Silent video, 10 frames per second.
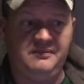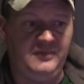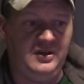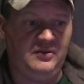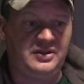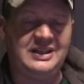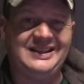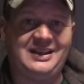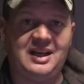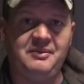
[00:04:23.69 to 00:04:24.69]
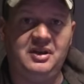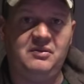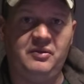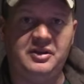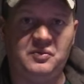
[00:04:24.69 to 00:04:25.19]
you know, it's getting that time of year
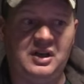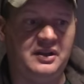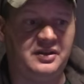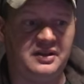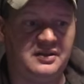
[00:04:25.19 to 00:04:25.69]
where these walleyes are going to